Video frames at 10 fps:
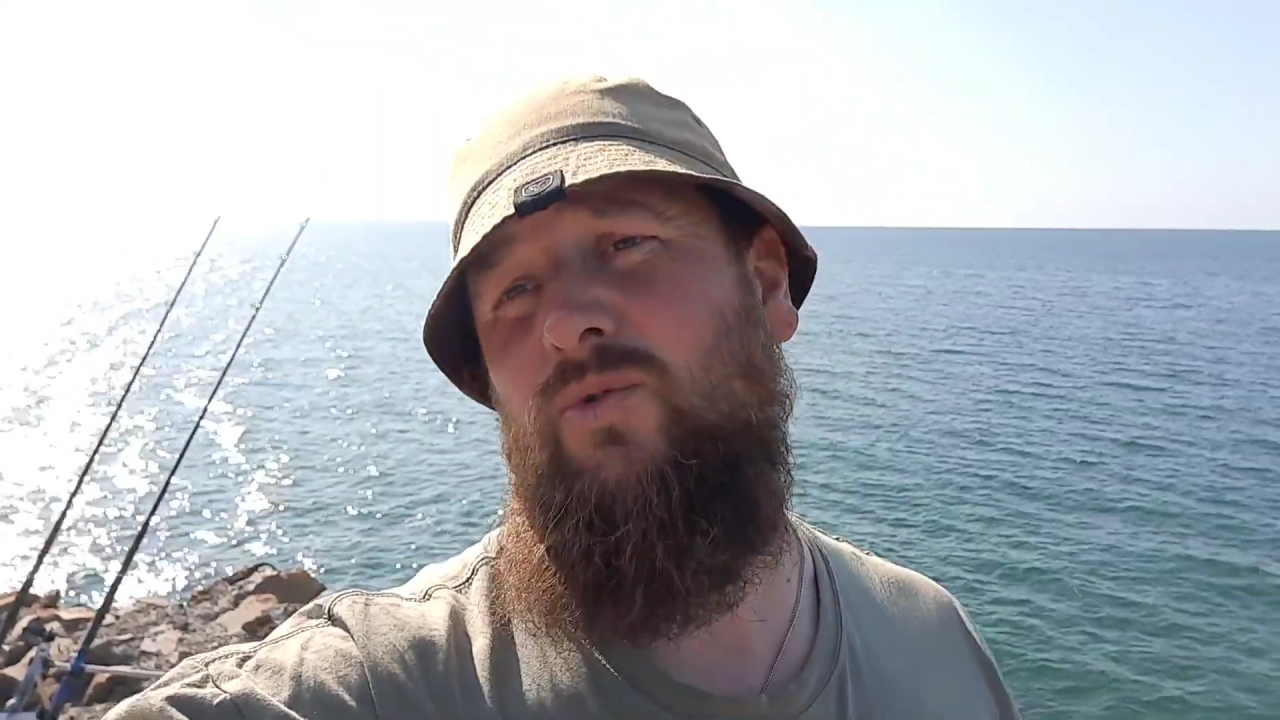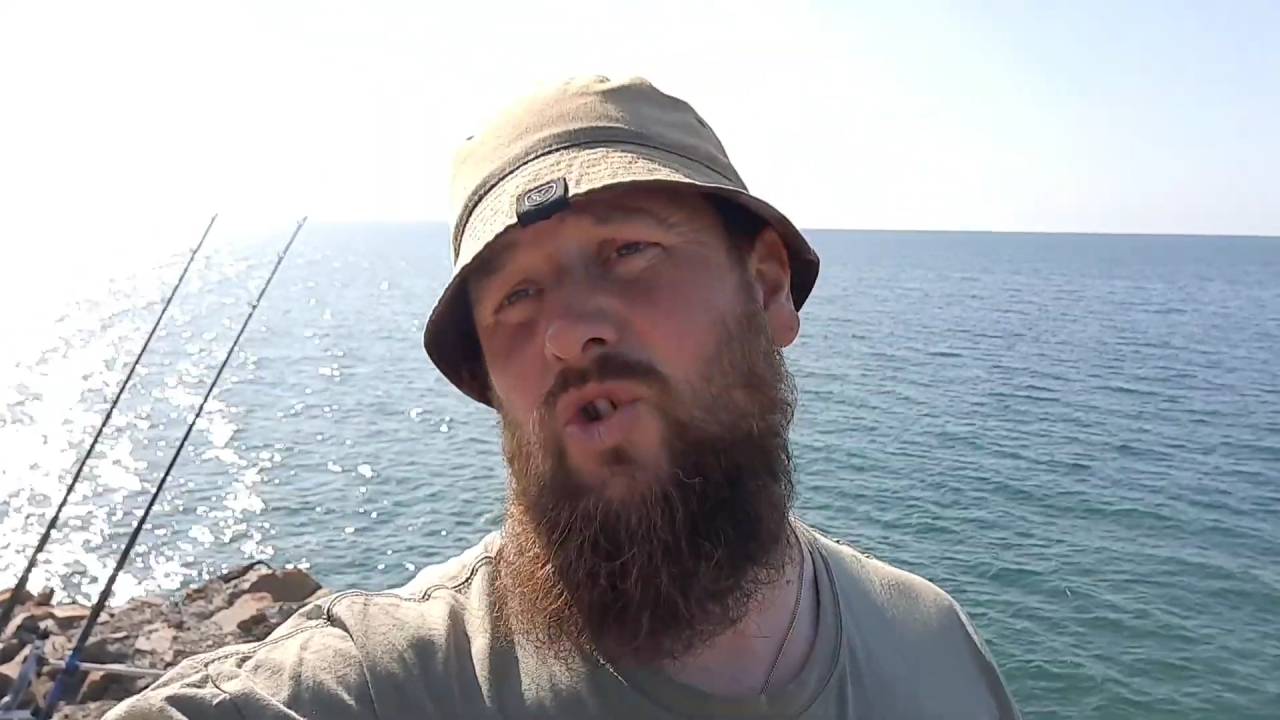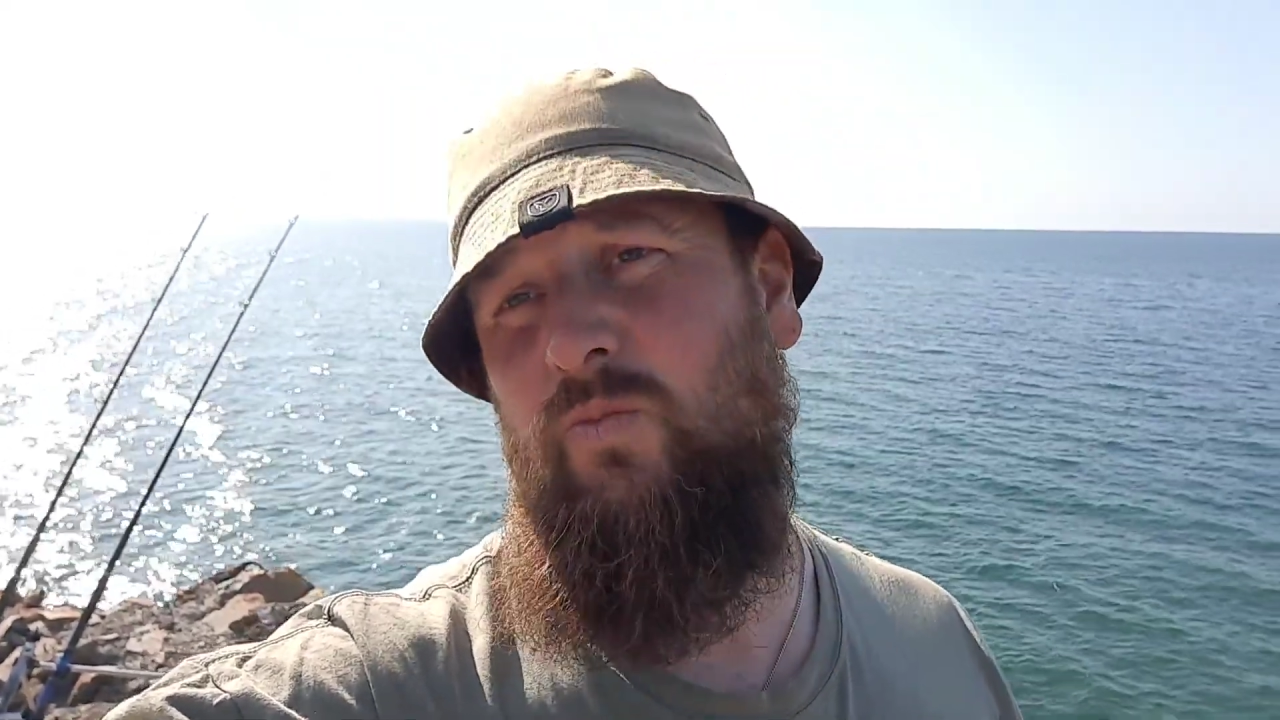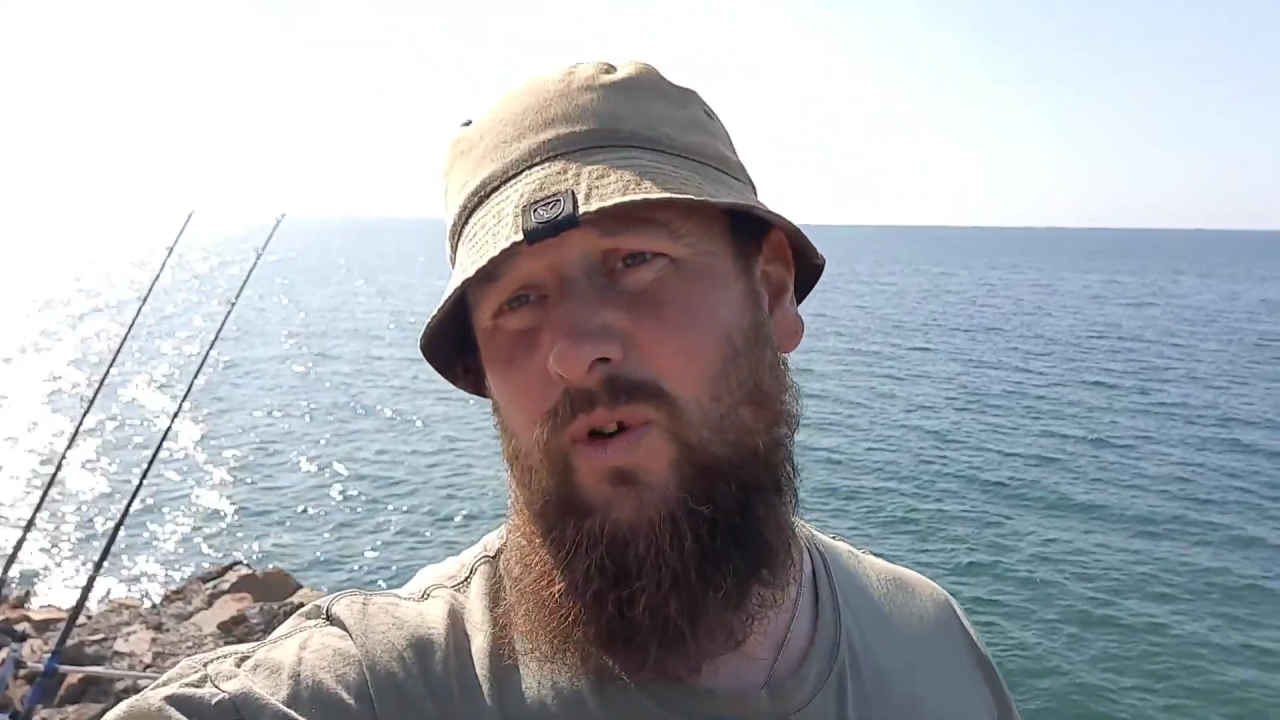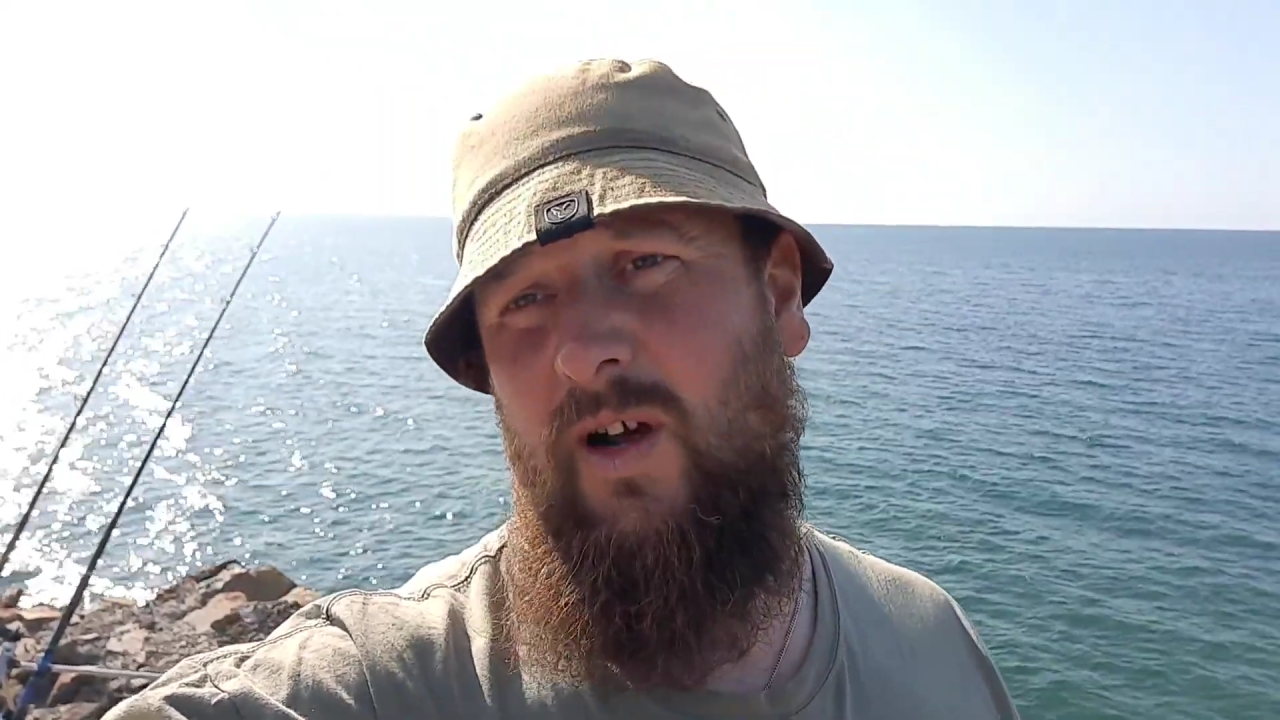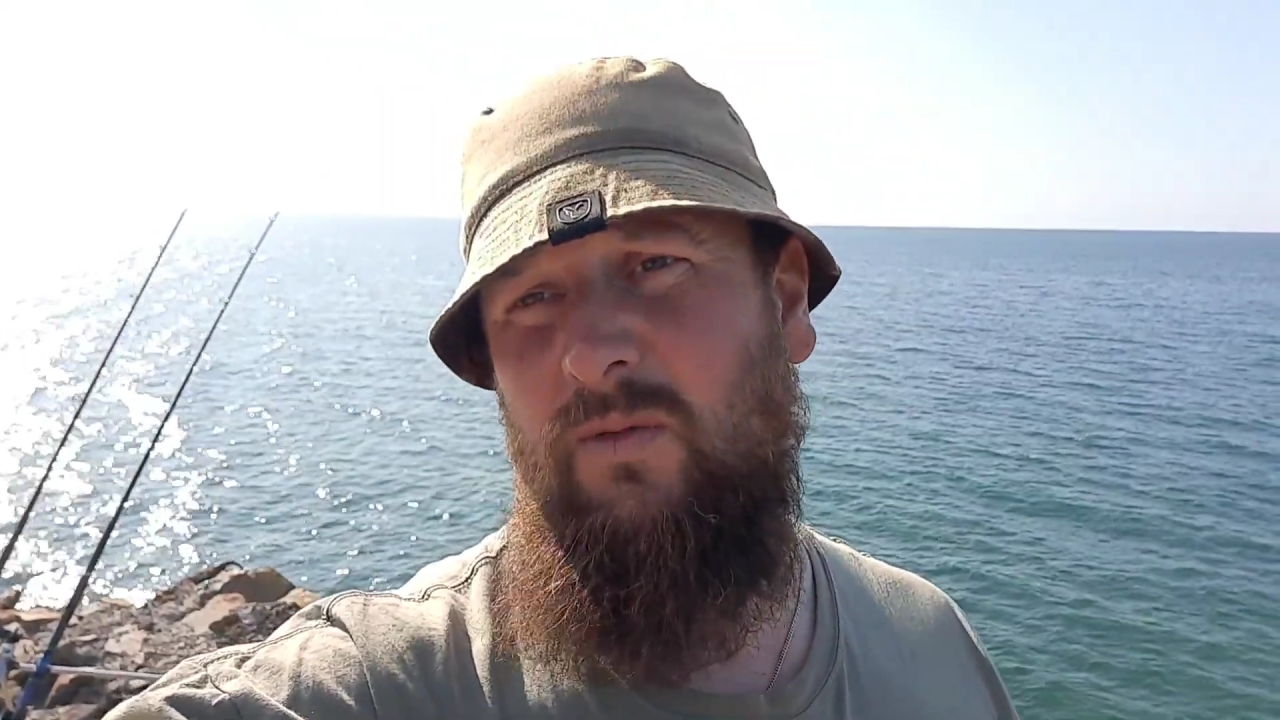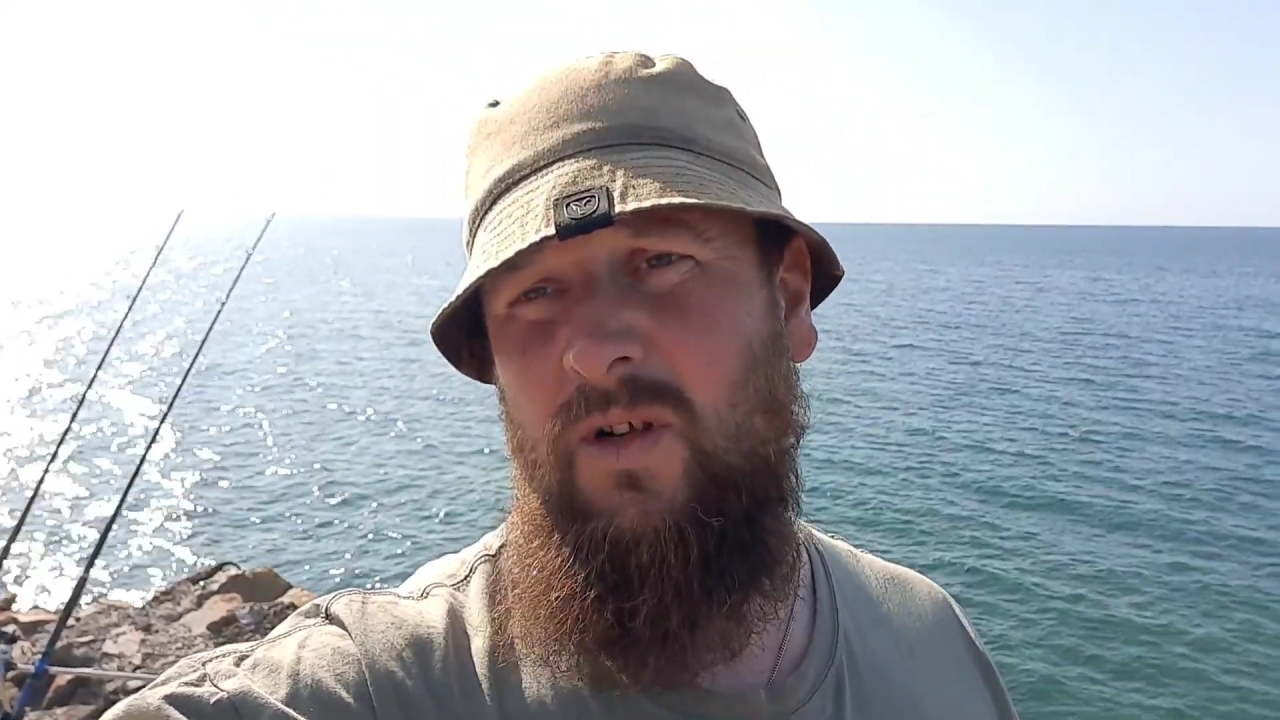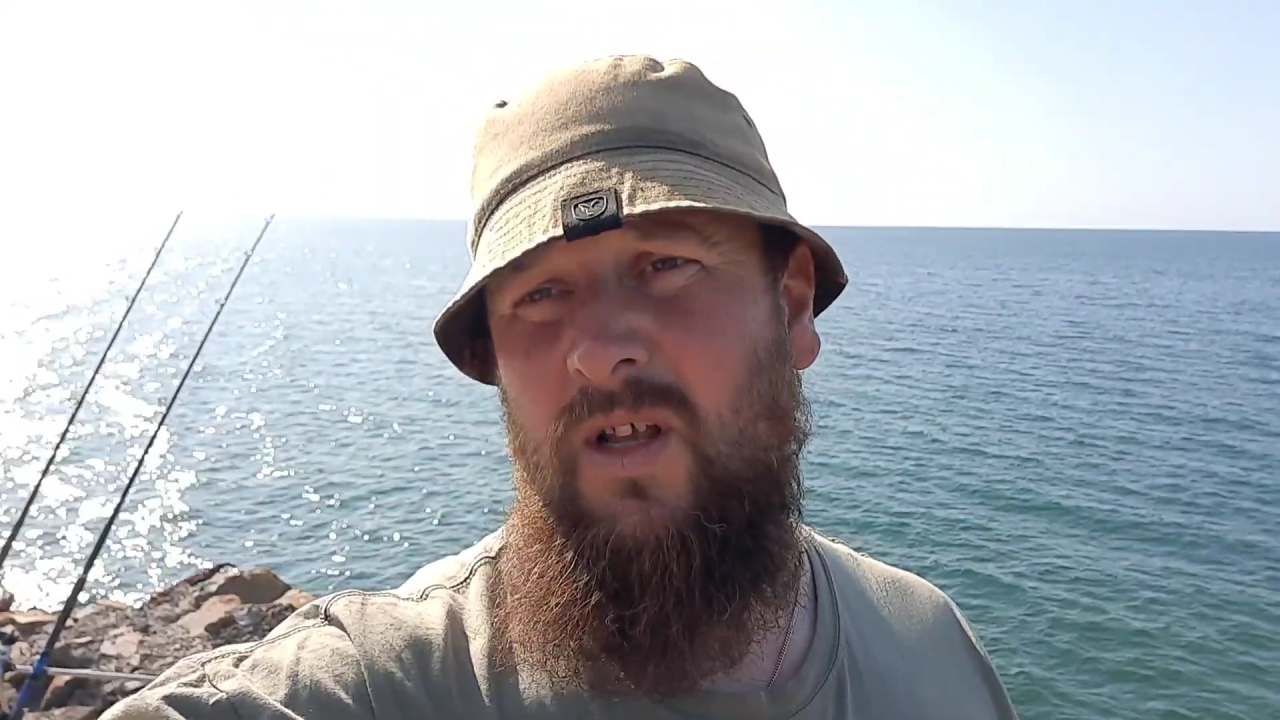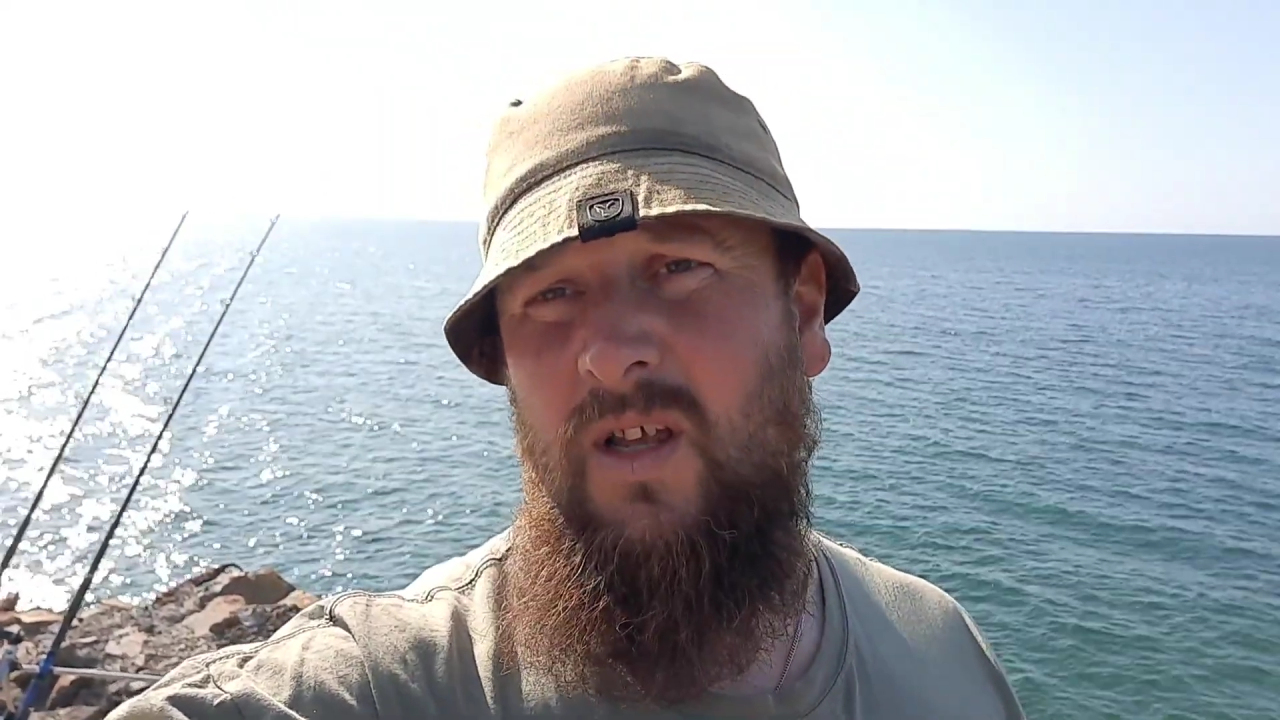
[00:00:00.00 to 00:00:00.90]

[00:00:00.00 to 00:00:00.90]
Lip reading: just put out.